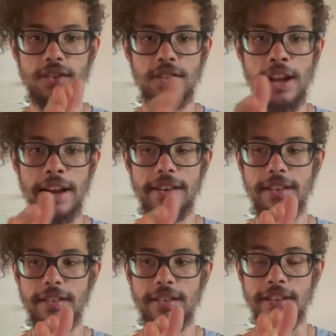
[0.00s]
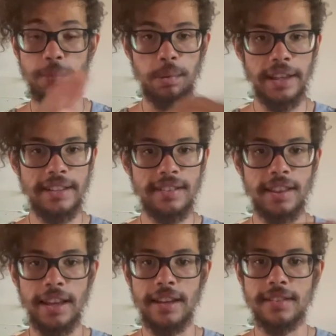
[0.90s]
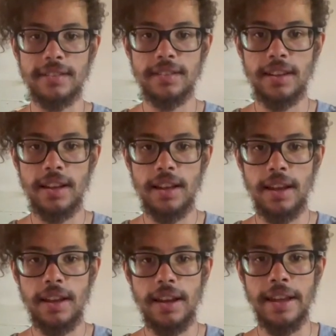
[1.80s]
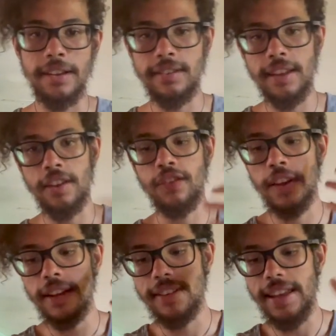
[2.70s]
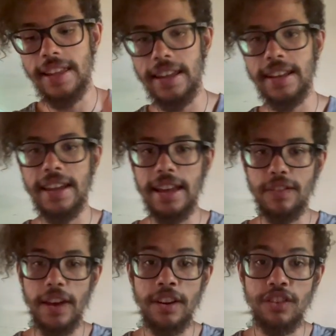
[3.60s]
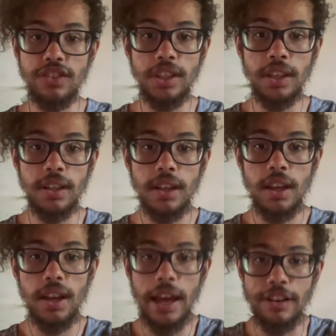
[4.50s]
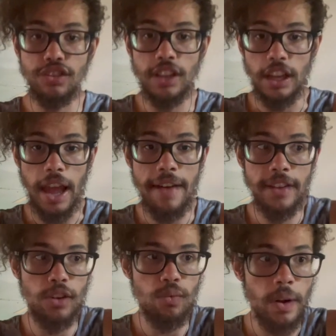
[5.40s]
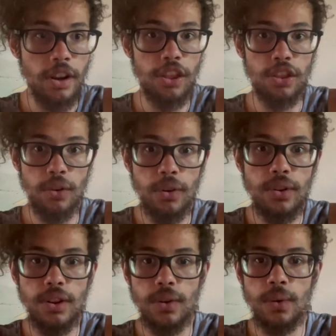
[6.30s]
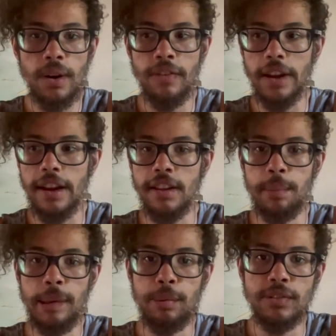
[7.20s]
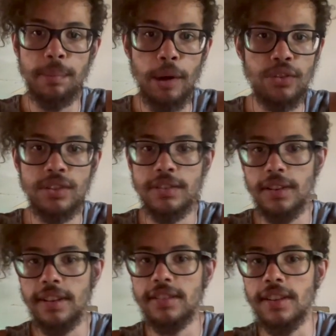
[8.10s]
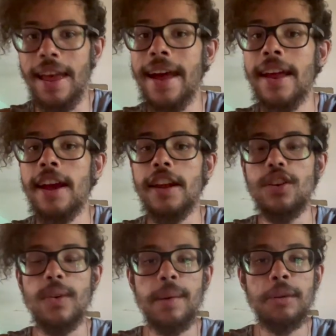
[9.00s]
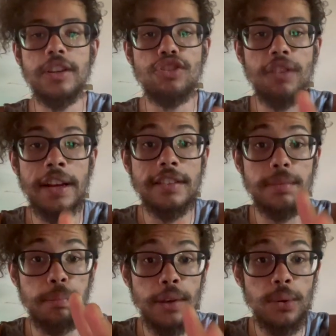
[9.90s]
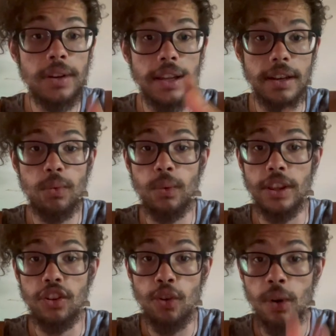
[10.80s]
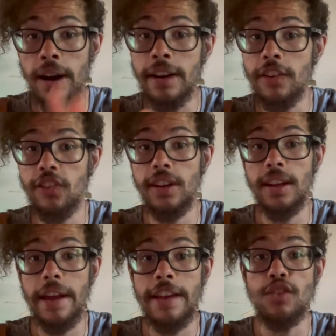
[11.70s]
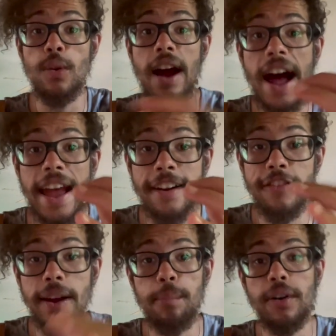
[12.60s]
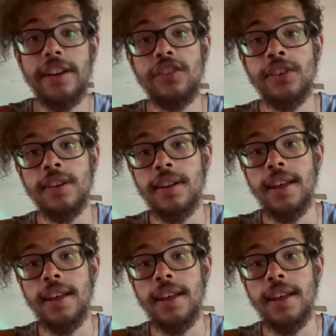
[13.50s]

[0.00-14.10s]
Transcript: not displace things. And instead of taking in negative energy and just like having it run through you of like other people's emotions or this or that, you're able to transmute it with your energy and your higher vibration.